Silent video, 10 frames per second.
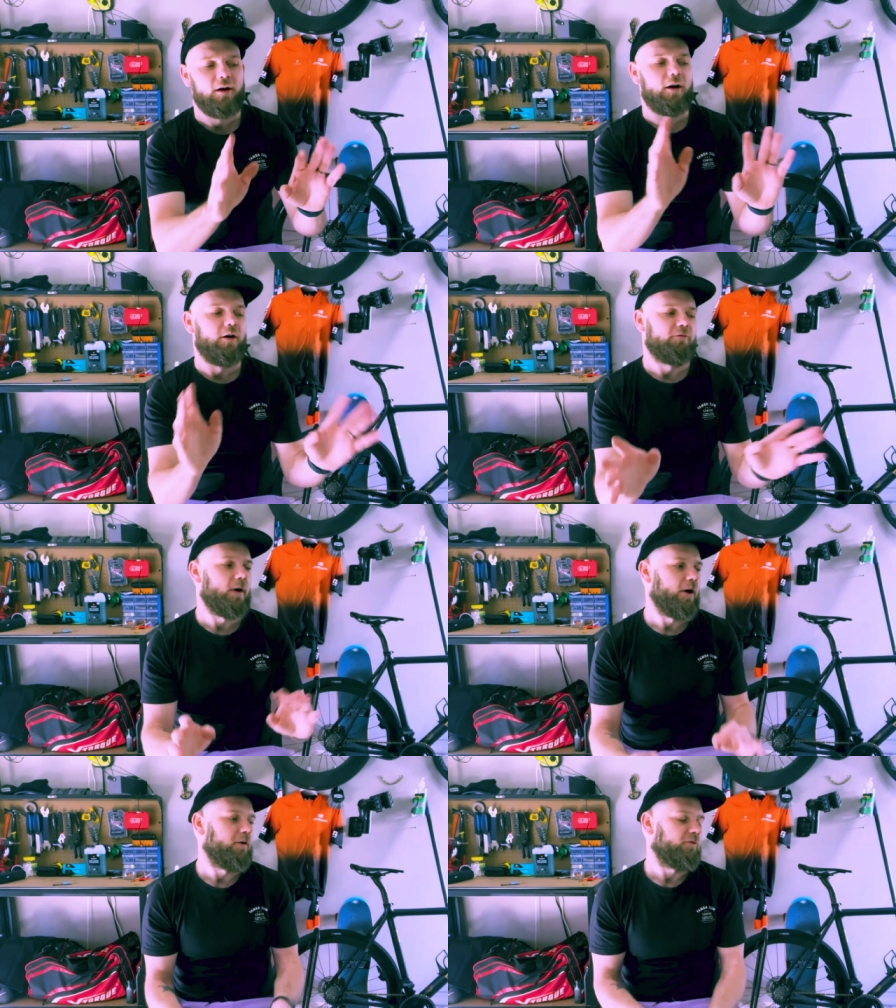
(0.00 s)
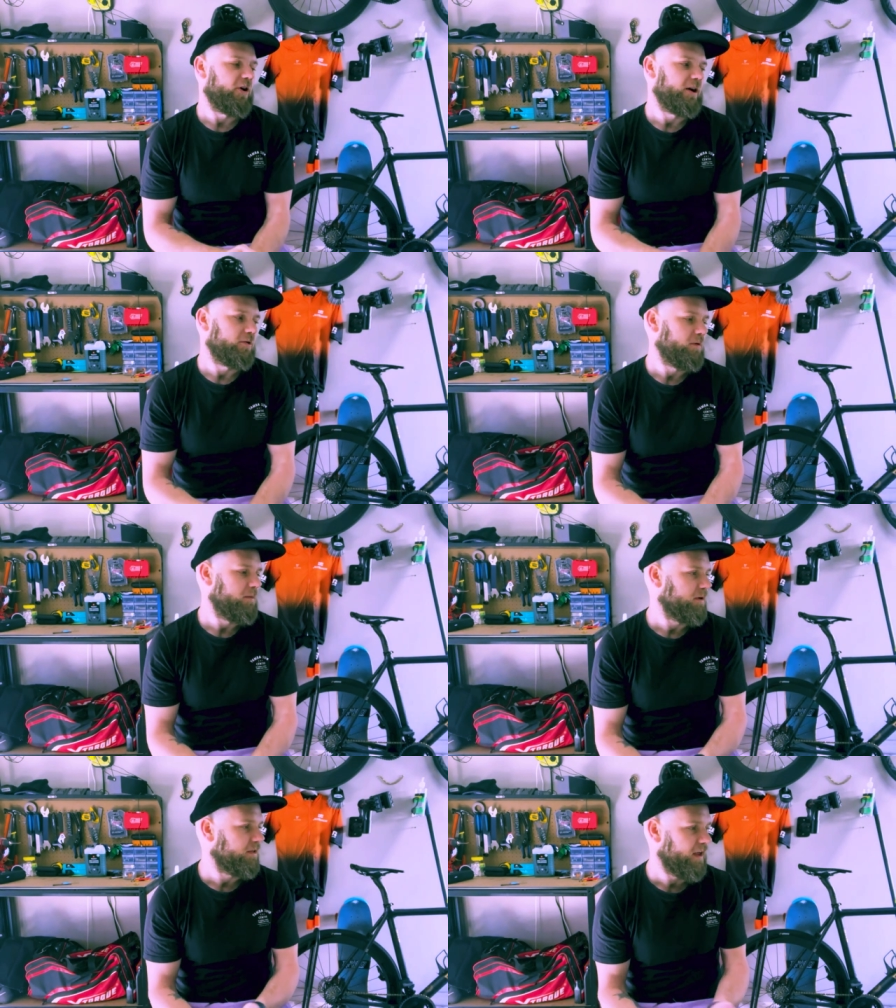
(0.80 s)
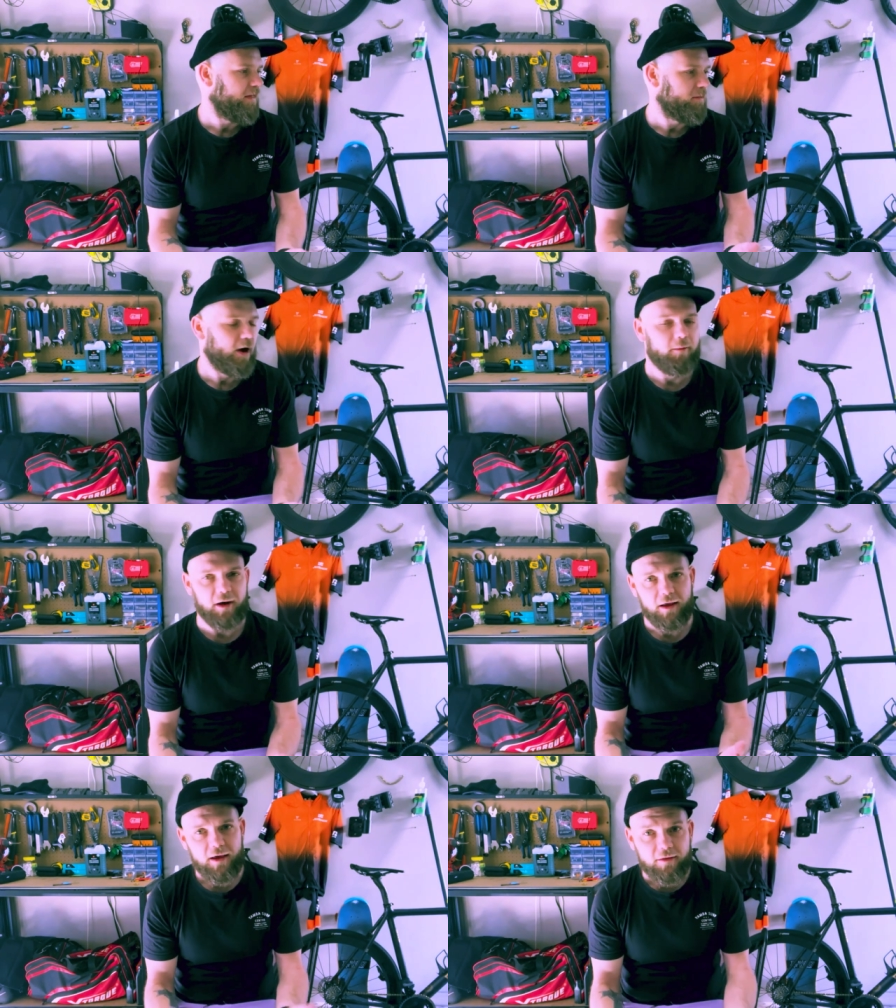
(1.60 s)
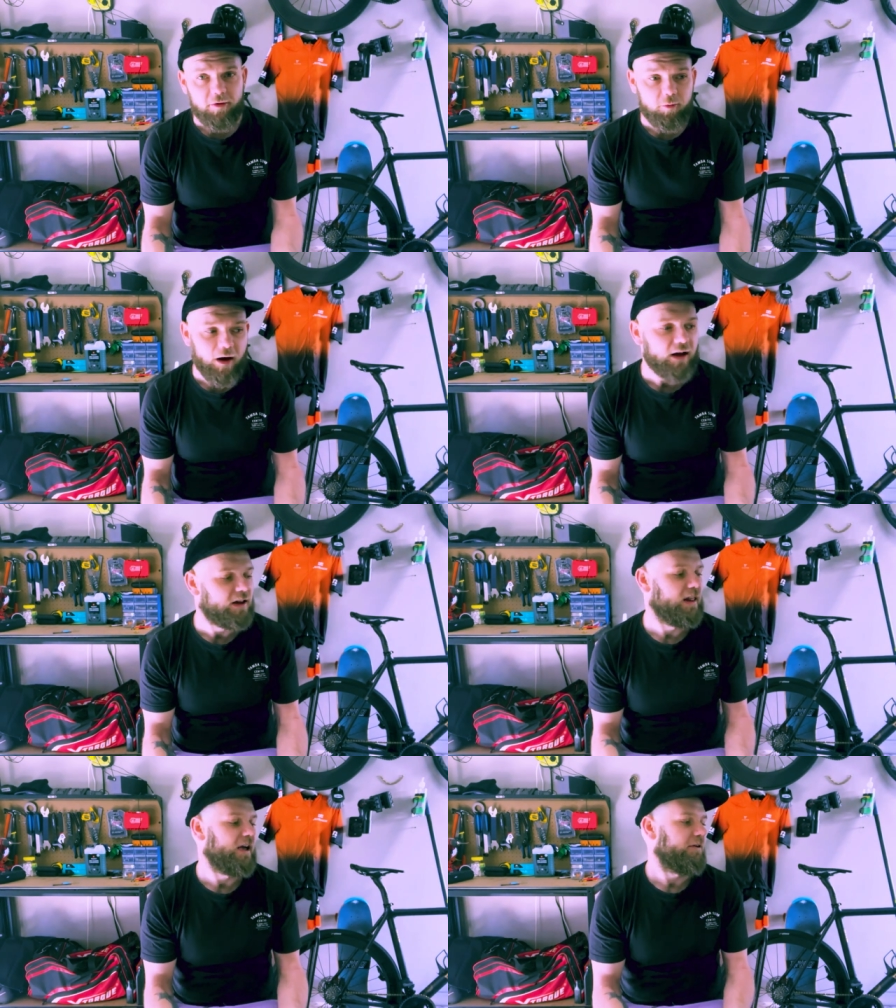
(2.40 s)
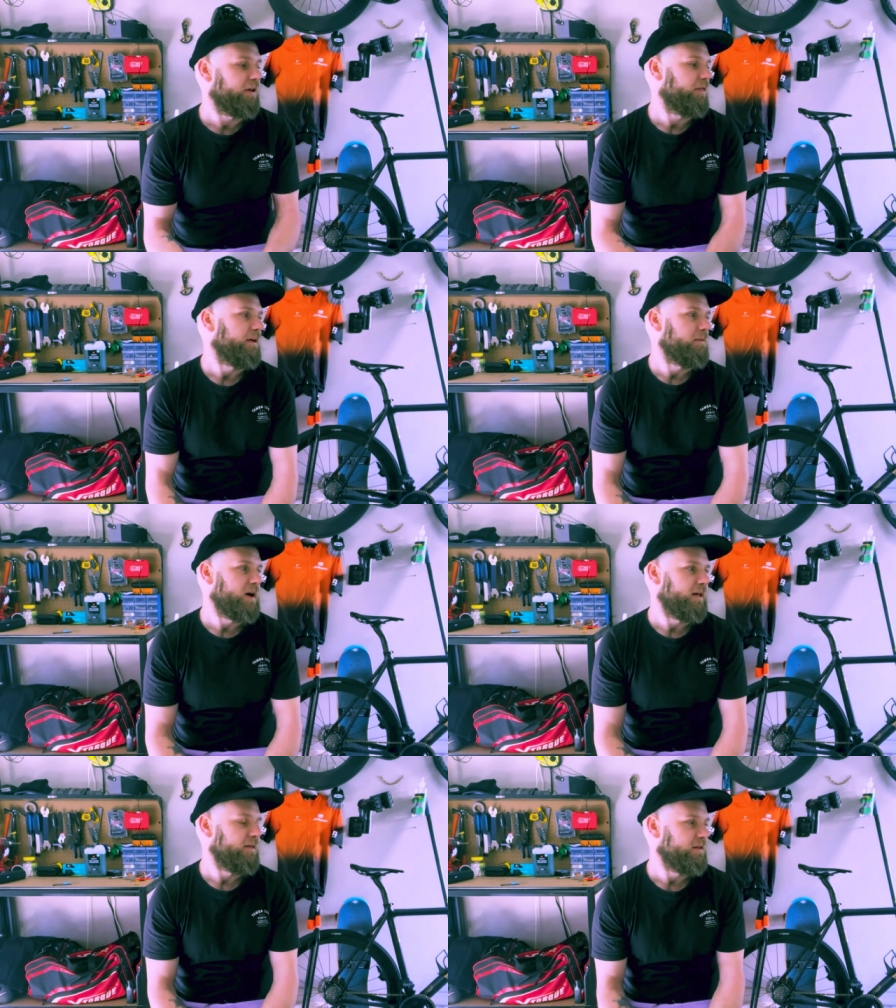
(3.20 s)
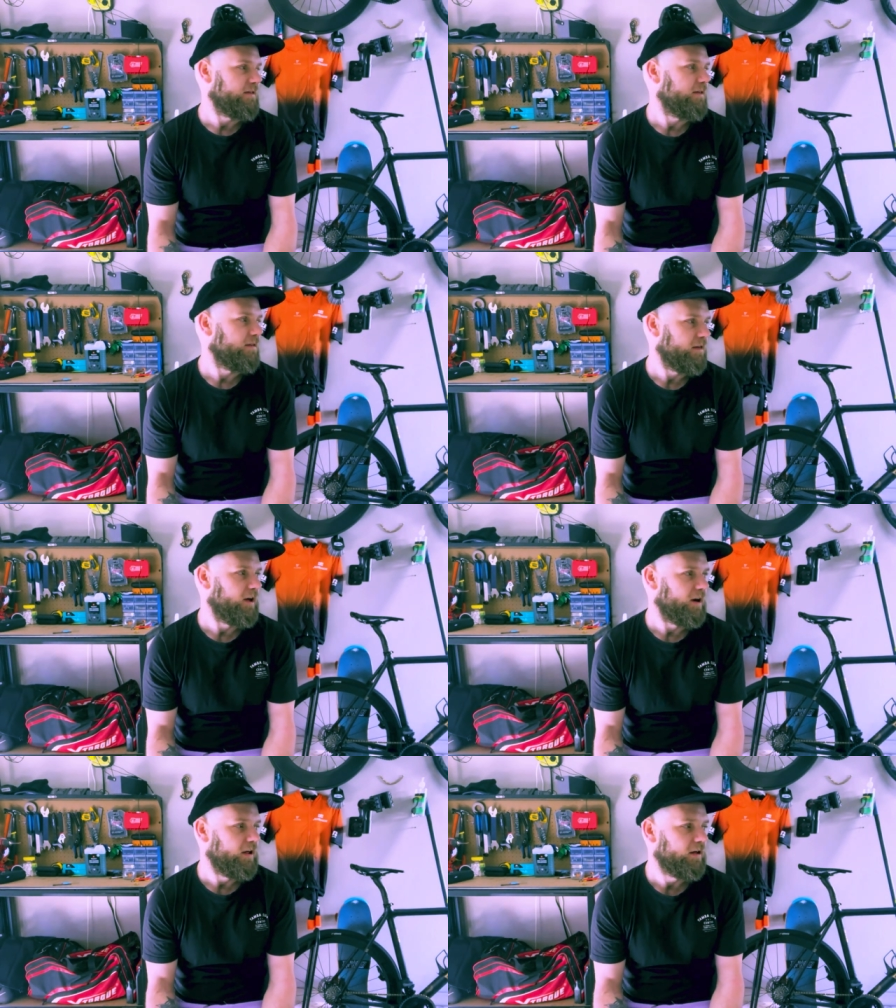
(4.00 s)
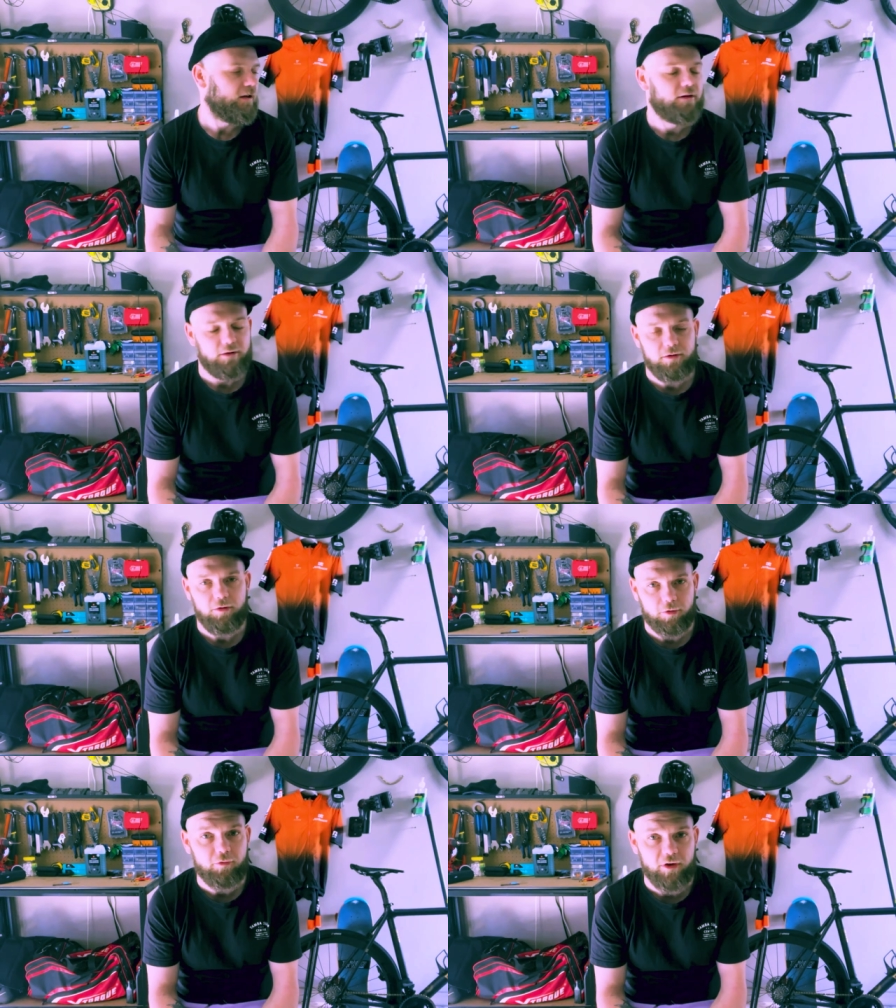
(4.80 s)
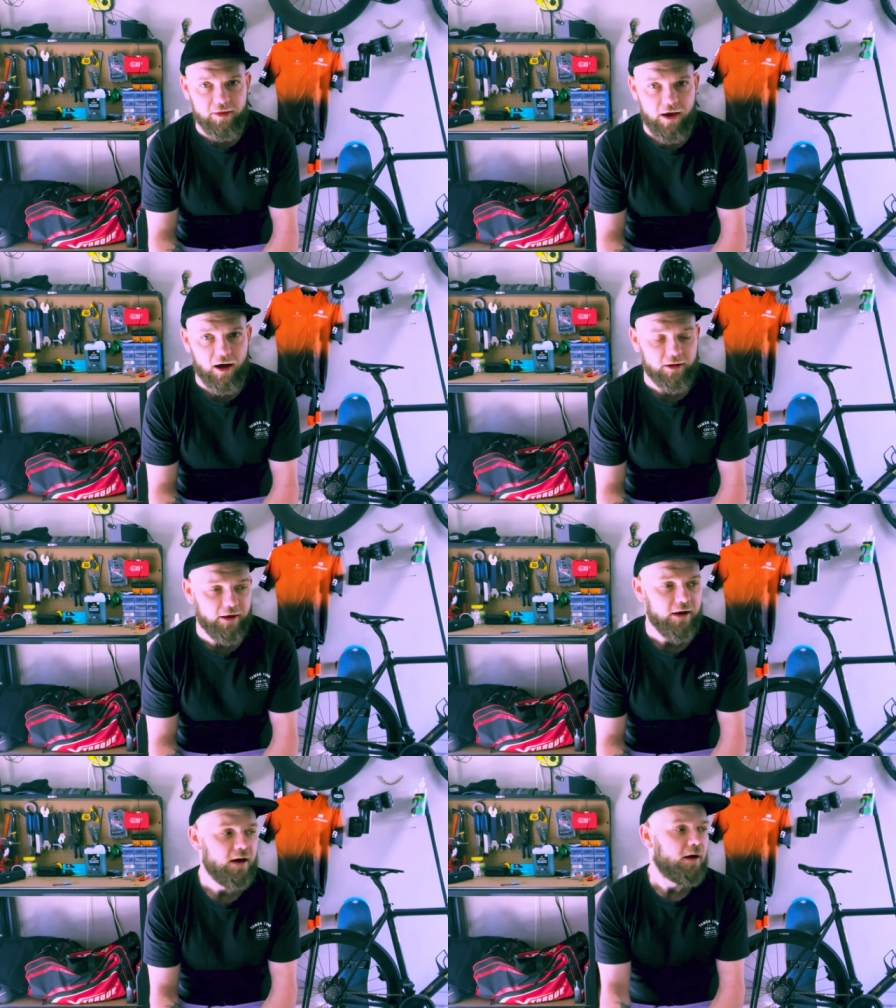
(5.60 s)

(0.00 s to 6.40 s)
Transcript: off my home trainer suite, because at the moment, there's one glaring thing about this that looks really ugly.